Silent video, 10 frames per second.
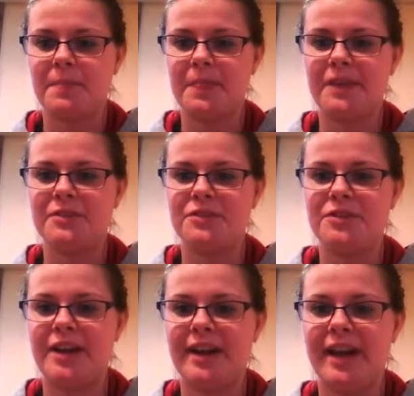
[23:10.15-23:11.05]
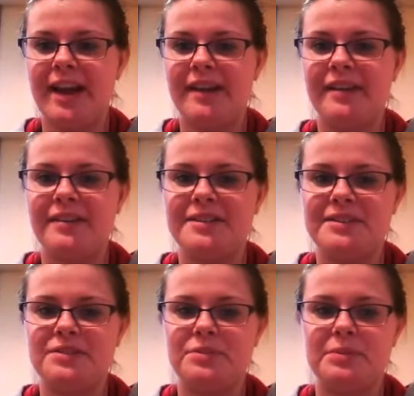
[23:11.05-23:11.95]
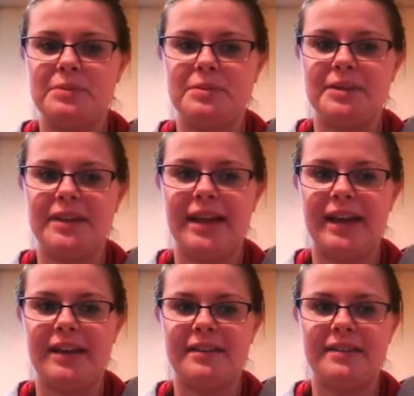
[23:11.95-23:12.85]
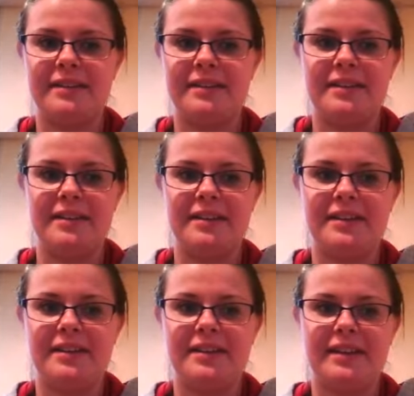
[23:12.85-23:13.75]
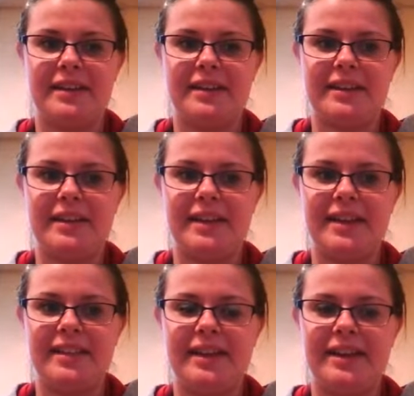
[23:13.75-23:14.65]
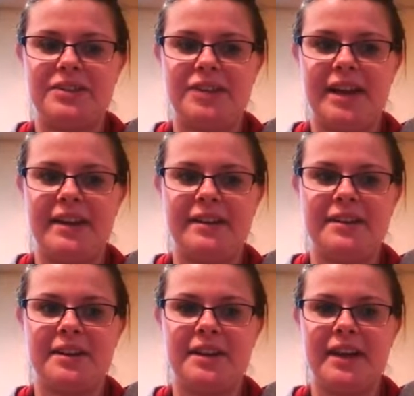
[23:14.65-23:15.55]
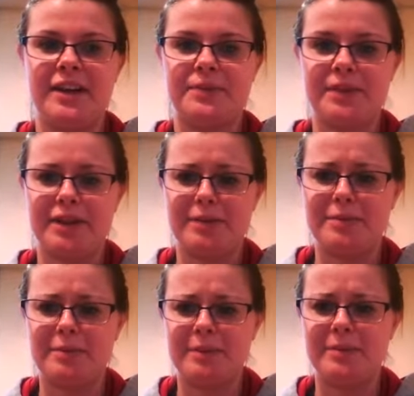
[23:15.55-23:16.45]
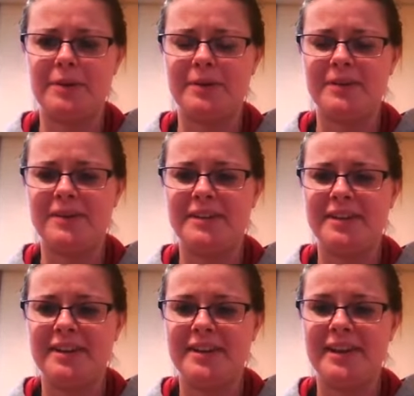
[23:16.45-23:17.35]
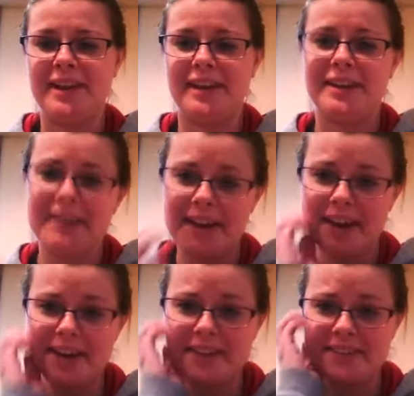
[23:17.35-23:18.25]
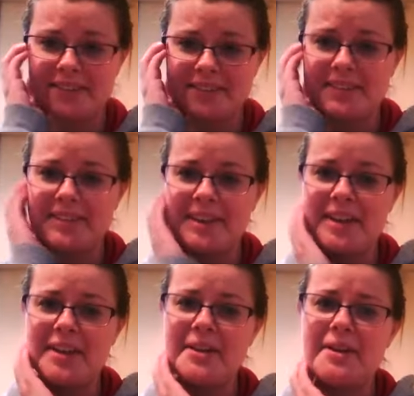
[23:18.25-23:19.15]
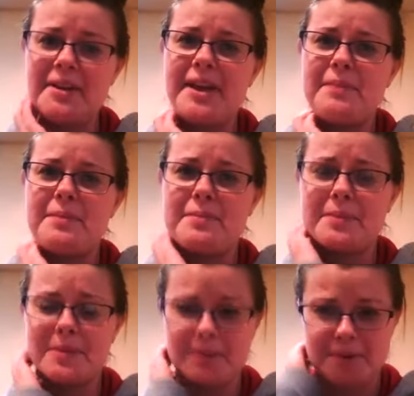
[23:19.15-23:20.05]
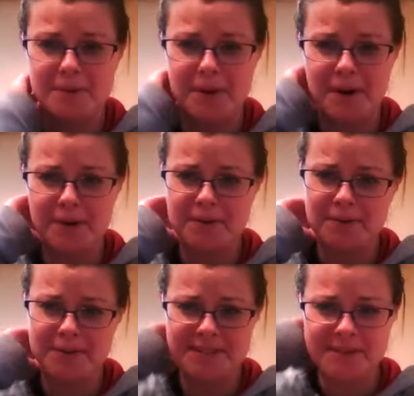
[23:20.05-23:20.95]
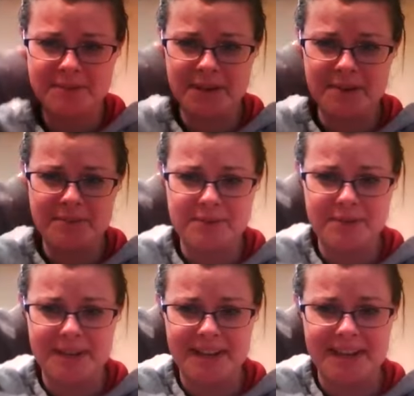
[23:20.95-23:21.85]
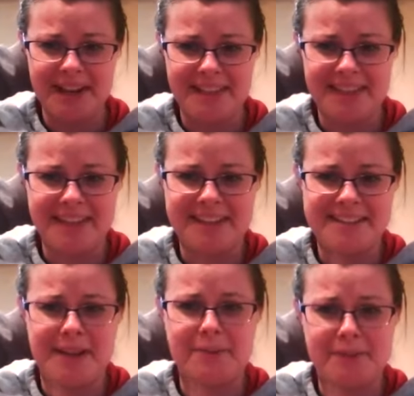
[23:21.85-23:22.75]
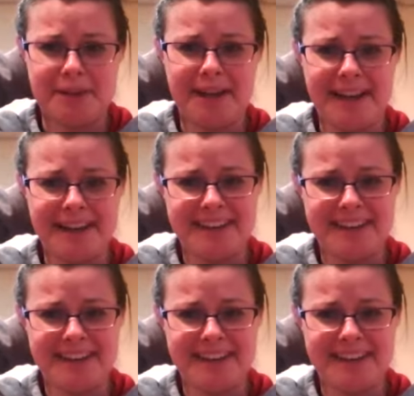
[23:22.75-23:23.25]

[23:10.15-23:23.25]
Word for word: Okay. I usually try to add at least two people a day. Perfect. Like and then I try to connect with a couple people. Mm-hmm. And I like a lot of people are noticing what I'm doing, and I think it's helped a lot.